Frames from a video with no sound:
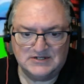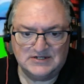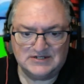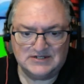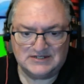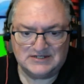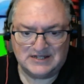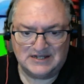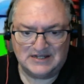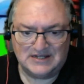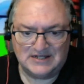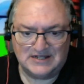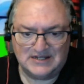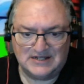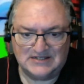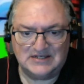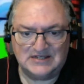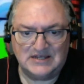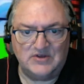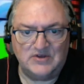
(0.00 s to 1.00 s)
So let's
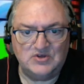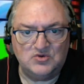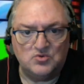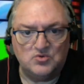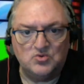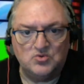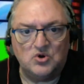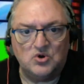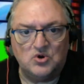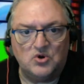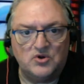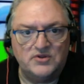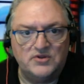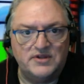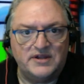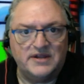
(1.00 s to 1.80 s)
see how you all got on then.